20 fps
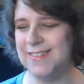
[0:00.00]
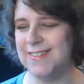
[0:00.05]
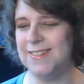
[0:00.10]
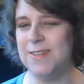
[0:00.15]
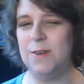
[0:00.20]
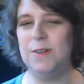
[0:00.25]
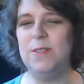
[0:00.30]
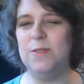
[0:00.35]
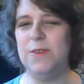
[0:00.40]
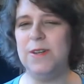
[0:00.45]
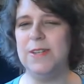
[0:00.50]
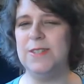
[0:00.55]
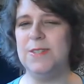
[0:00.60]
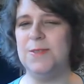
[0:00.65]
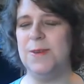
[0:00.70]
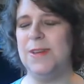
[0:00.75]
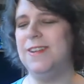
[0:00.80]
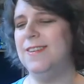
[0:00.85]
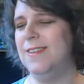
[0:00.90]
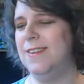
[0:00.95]
So it's very
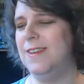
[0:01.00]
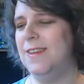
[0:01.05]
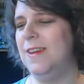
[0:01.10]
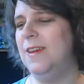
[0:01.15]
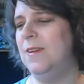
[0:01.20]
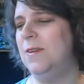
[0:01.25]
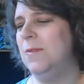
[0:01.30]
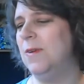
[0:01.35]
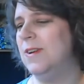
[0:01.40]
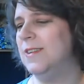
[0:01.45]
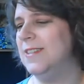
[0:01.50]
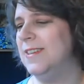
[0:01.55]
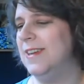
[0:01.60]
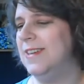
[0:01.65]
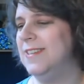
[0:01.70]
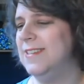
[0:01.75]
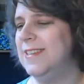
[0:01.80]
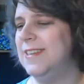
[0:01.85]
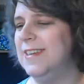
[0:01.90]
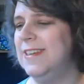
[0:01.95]
sweet. It works
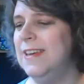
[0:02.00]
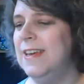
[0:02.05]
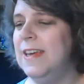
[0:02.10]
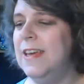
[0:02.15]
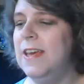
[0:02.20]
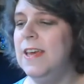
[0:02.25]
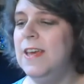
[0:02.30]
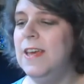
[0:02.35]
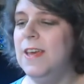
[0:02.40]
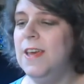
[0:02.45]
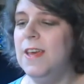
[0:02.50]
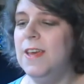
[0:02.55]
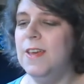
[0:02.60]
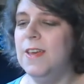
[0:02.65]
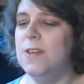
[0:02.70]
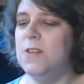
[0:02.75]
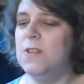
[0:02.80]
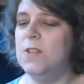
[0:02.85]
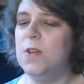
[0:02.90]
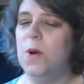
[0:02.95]
nicely.
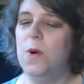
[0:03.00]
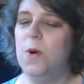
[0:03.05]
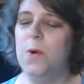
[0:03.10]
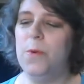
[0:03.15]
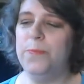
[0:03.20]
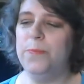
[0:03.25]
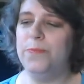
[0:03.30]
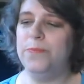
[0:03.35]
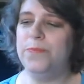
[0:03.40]
So